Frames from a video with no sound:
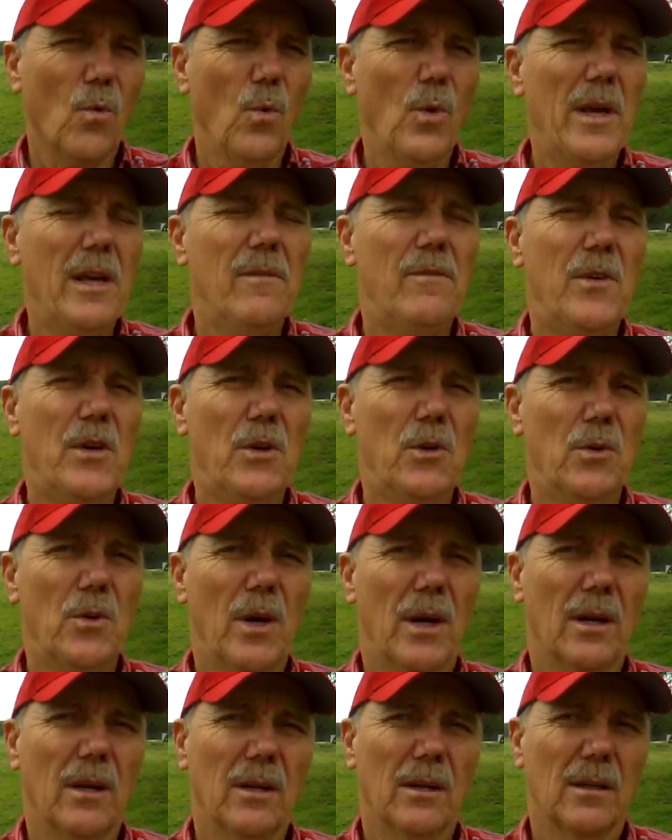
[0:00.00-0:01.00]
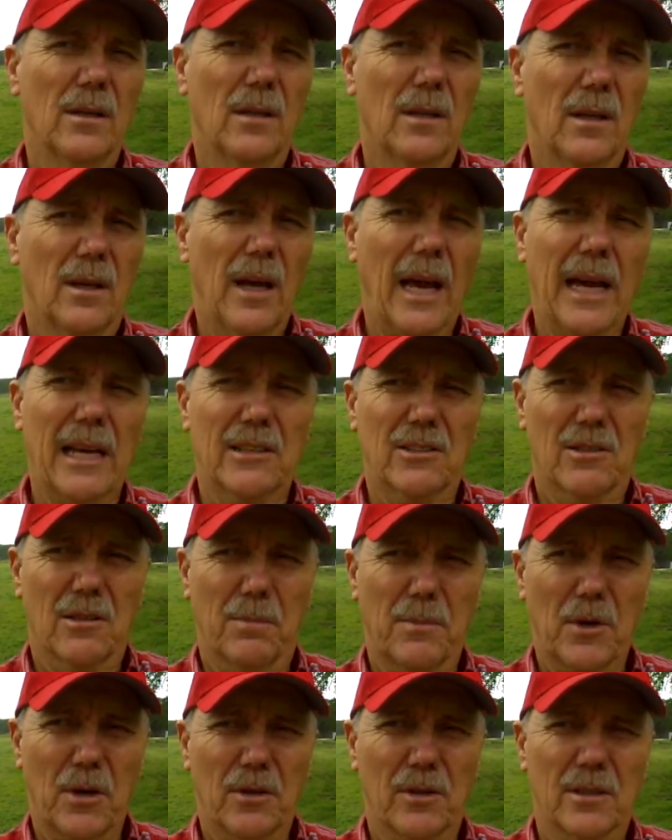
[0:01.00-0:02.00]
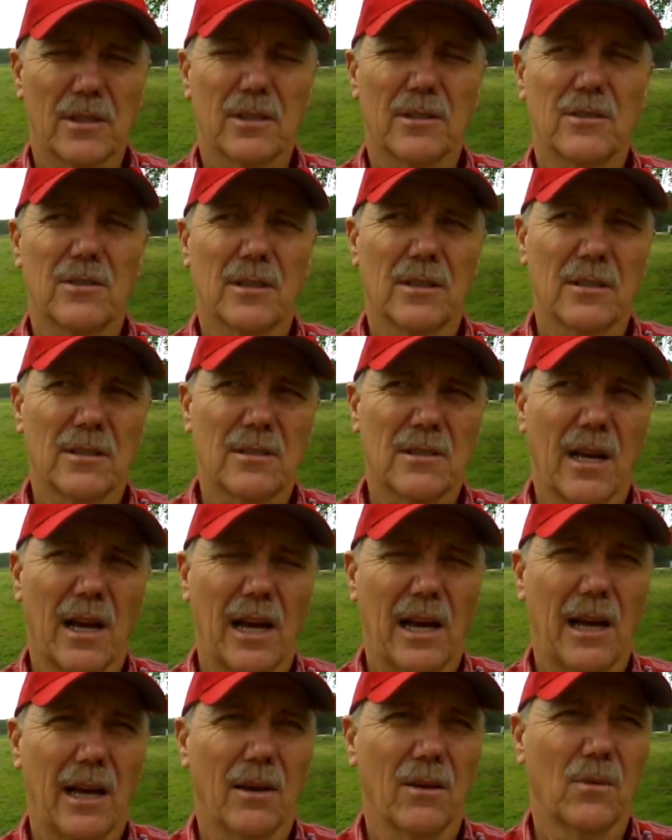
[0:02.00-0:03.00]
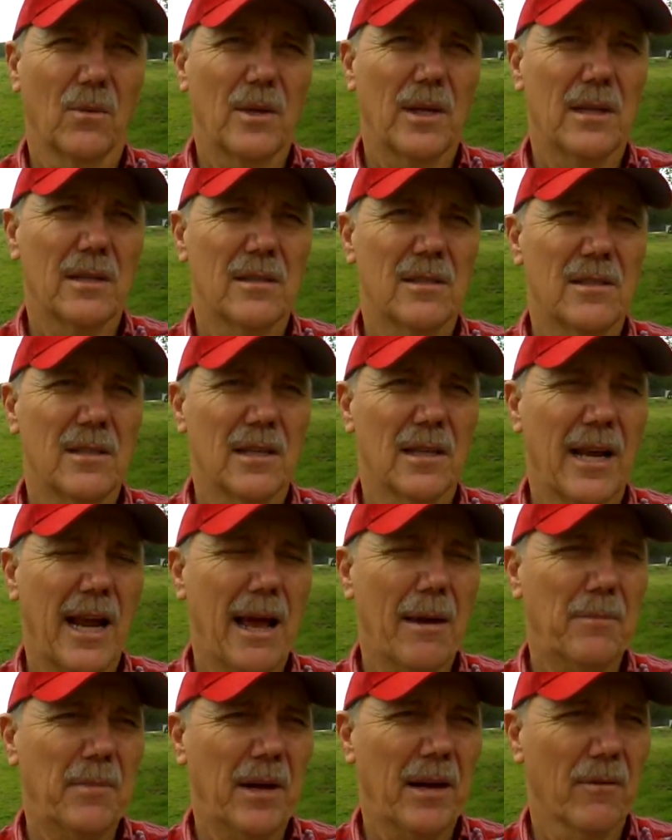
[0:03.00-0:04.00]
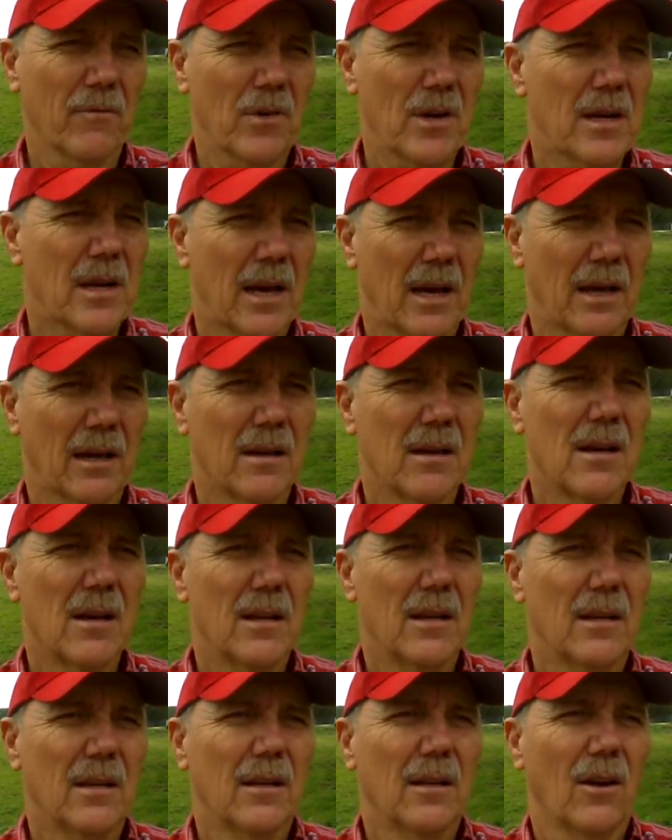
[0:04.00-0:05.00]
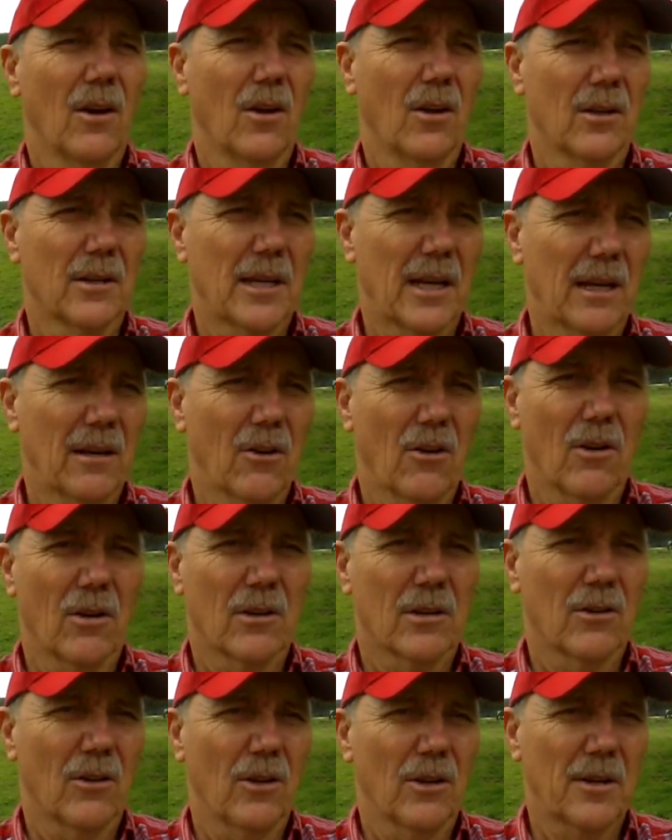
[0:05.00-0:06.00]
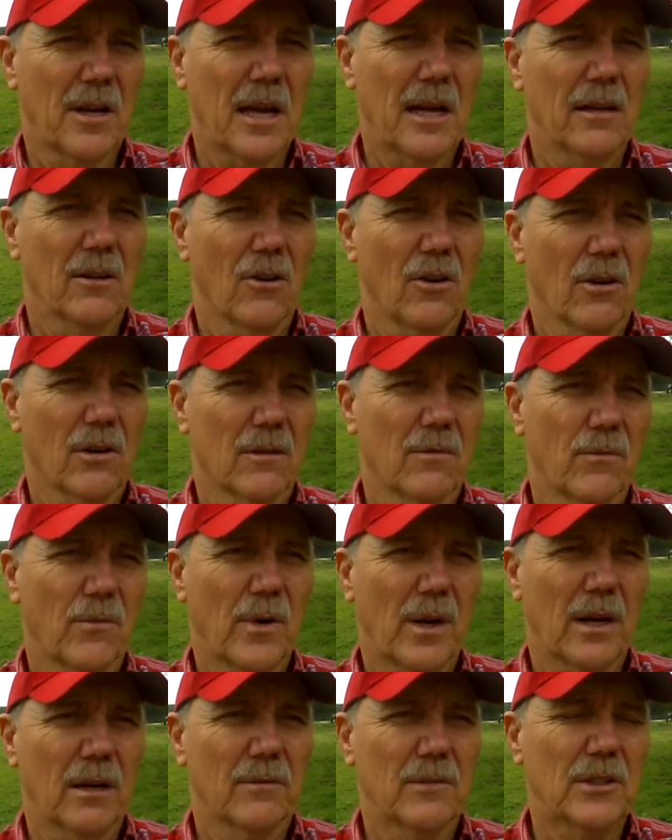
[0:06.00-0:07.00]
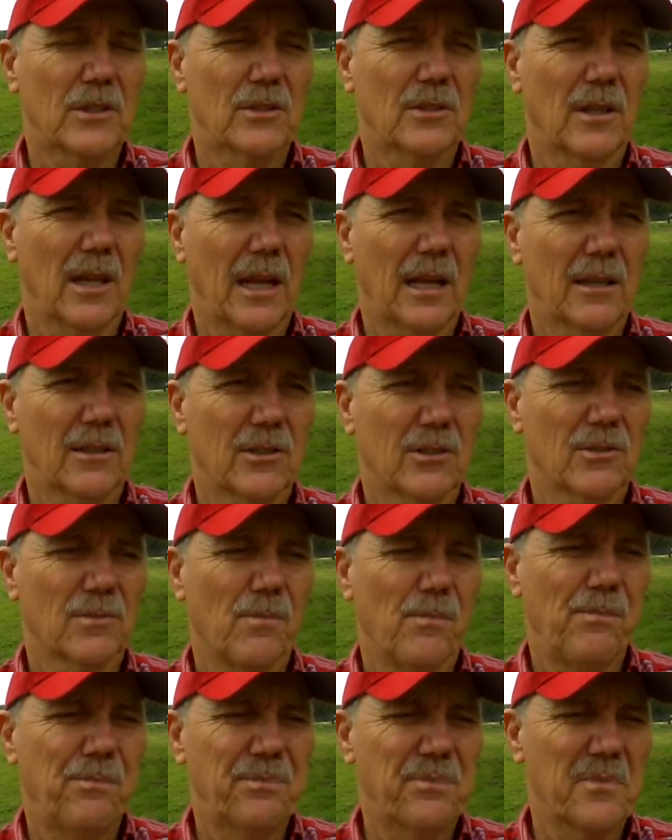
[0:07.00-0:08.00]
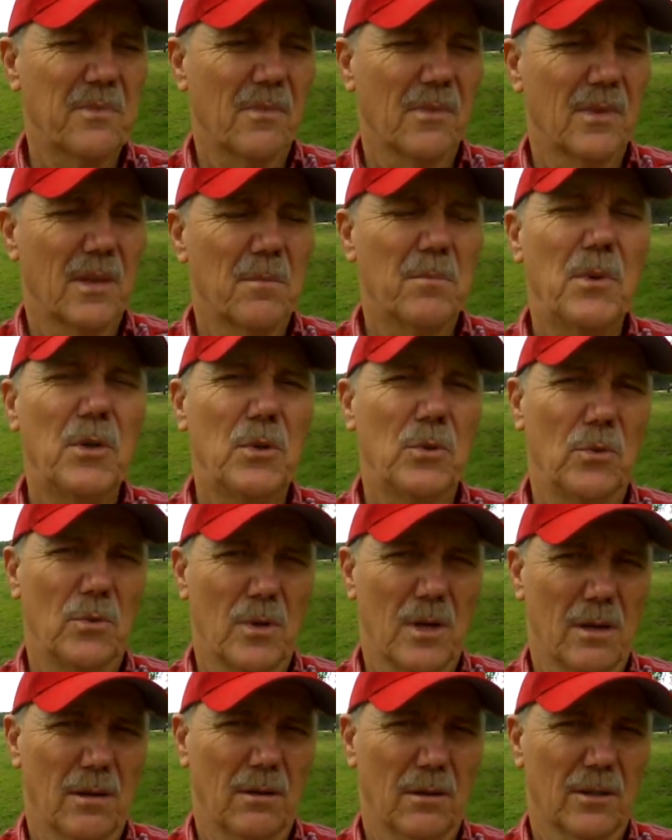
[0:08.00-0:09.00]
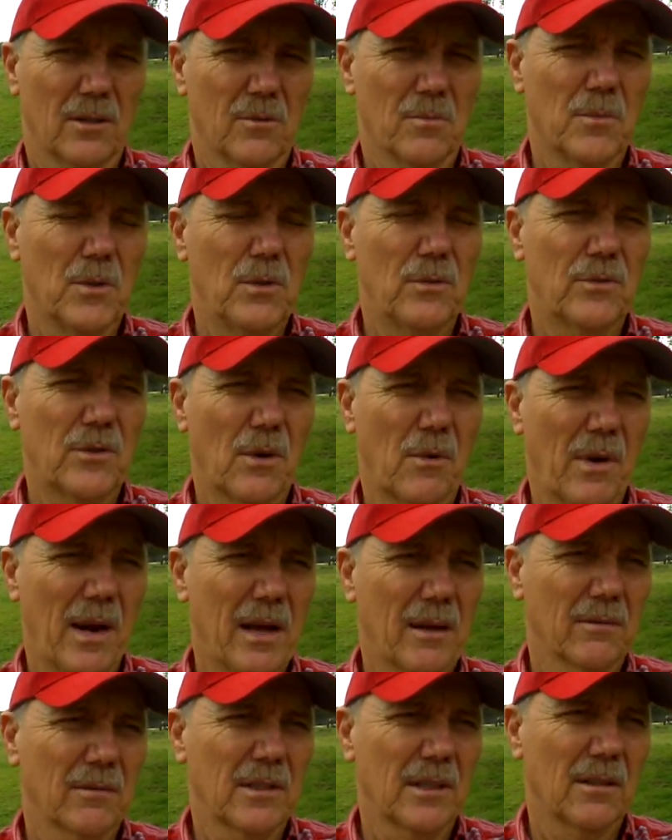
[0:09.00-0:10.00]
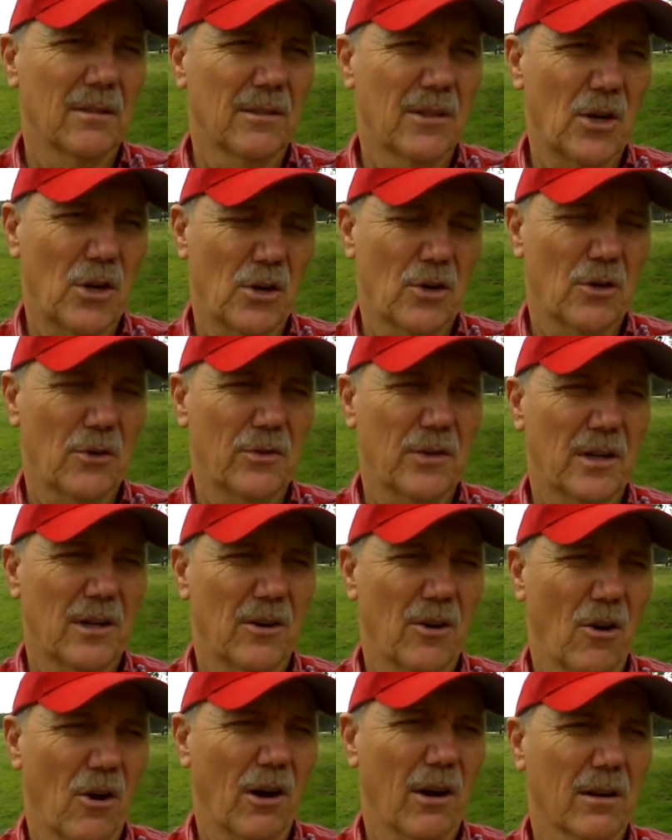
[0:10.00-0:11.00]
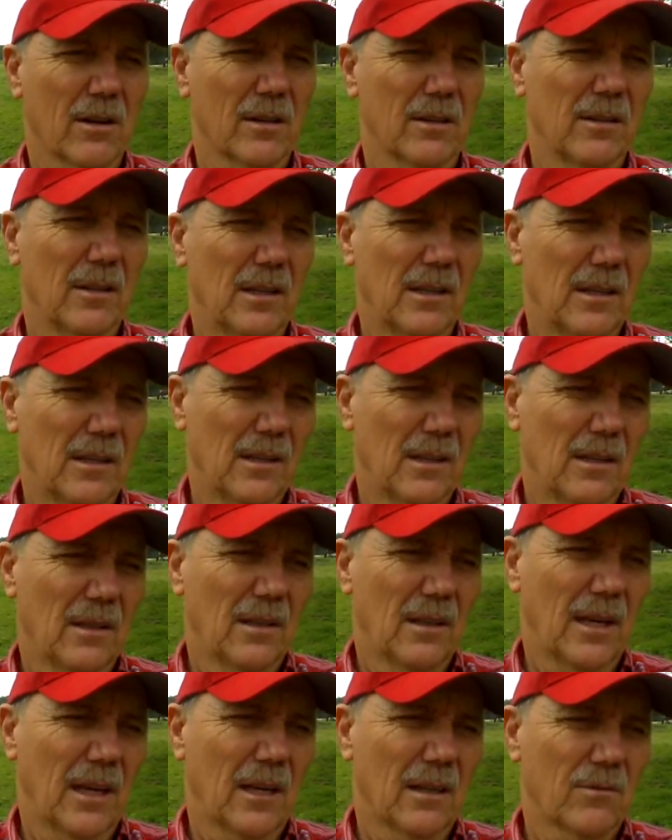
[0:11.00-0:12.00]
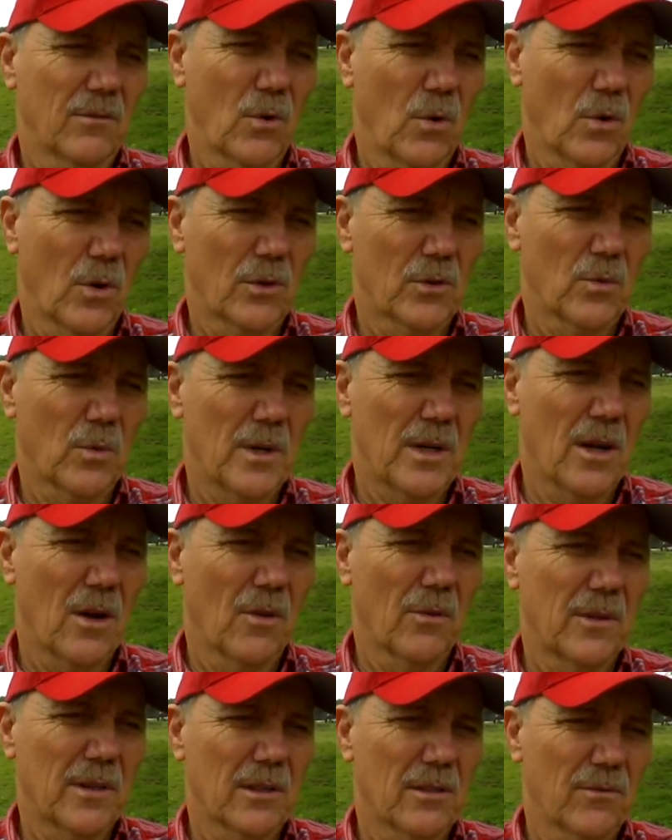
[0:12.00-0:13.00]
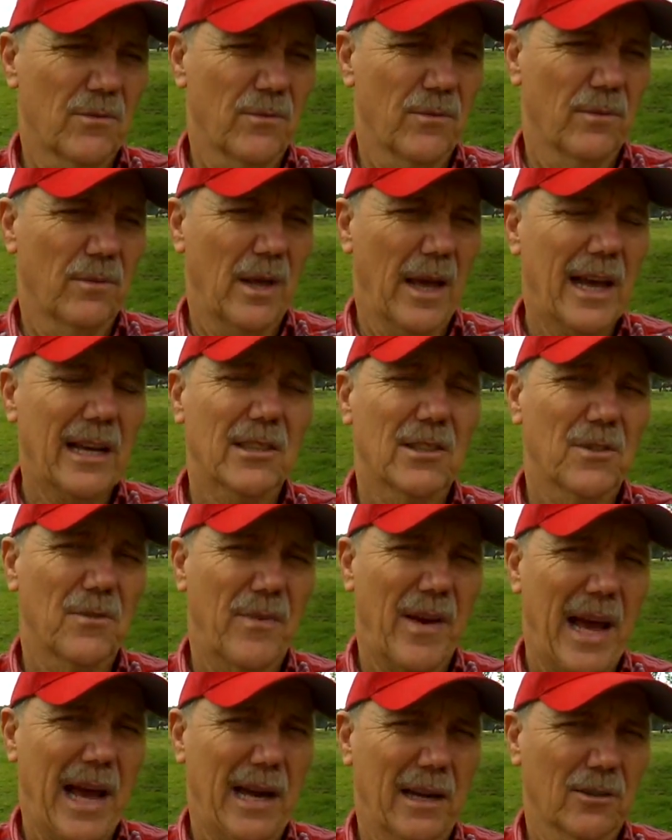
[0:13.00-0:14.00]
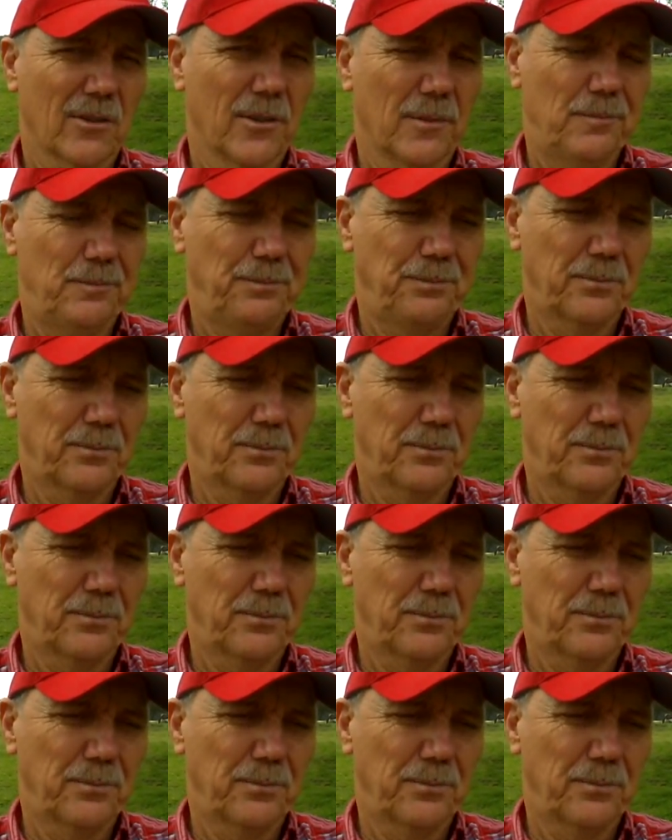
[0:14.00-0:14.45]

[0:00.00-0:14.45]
we view as Copernicus in the sky, we can see it happen every day, all day long and all night long in front of us, and that is the moon. It moves around the Earth in an arc. And of course we know this as fact.